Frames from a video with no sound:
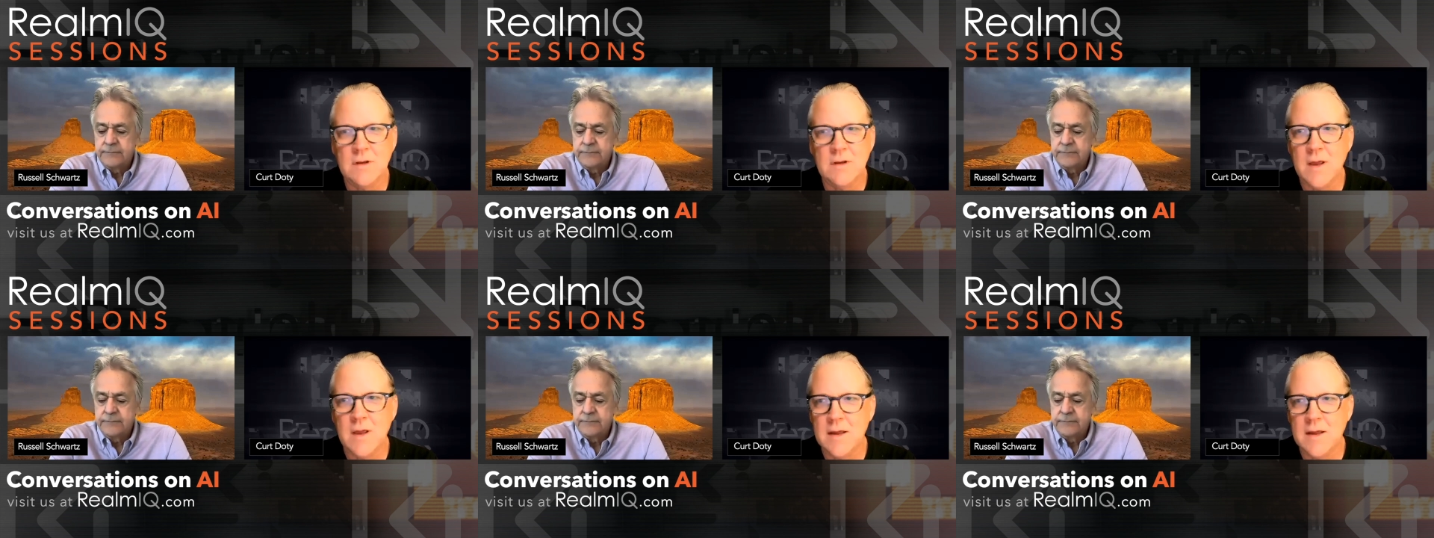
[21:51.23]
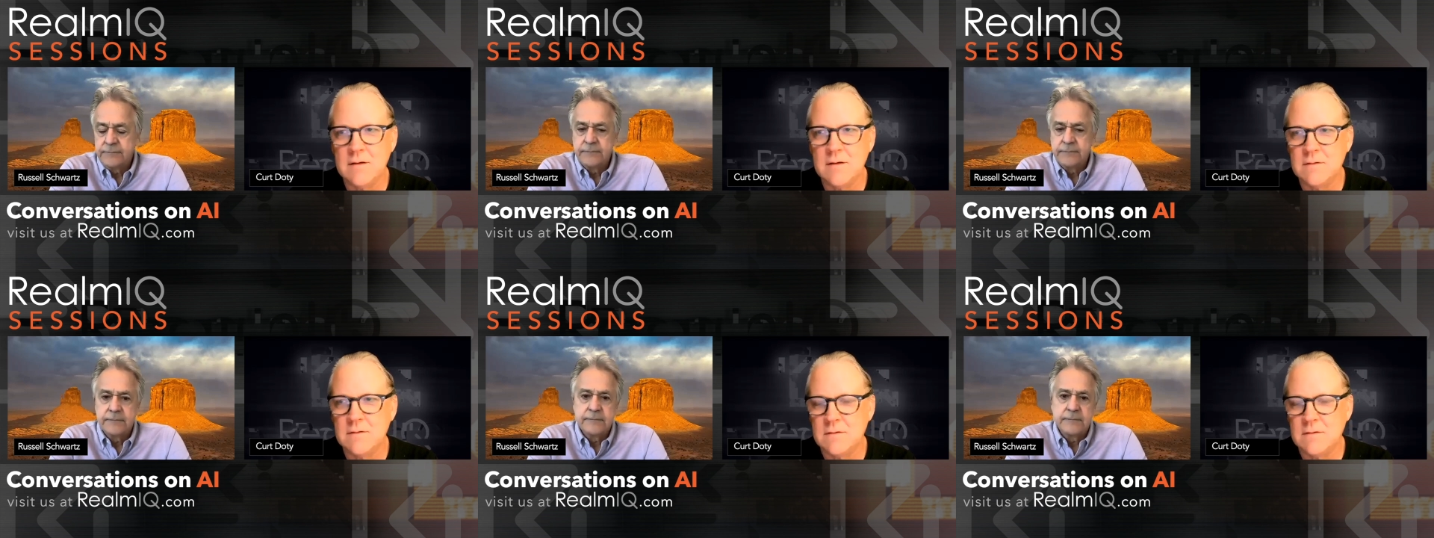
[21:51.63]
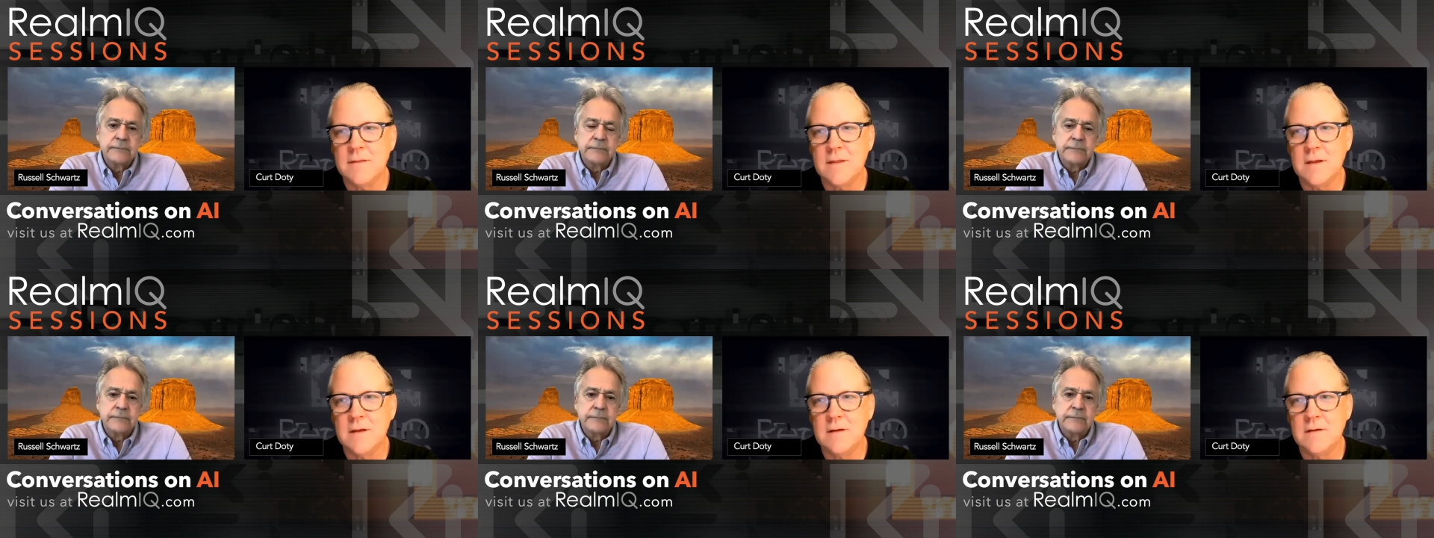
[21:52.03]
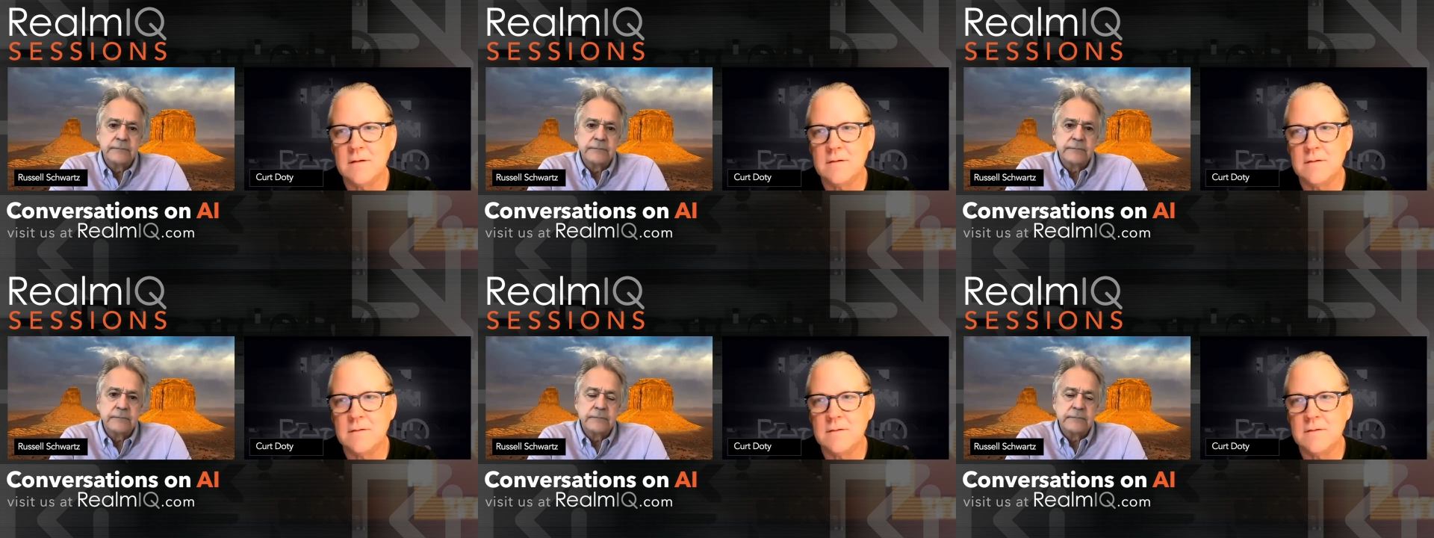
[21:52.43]
Speaker 1: And I think
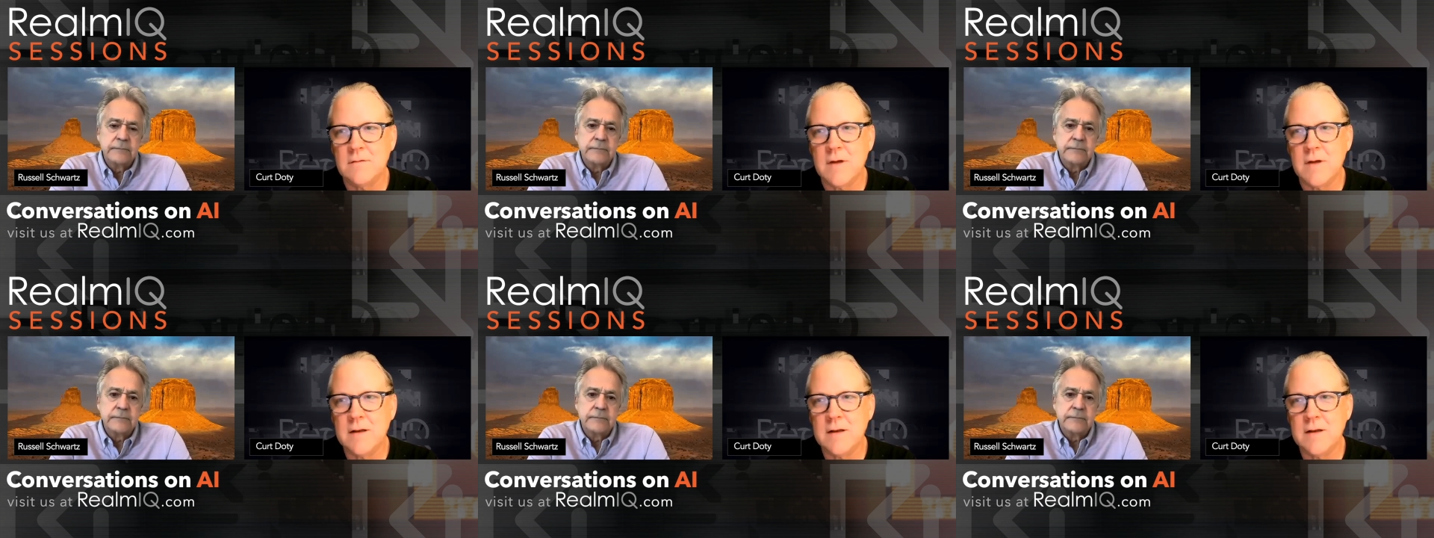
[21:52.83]
you're right.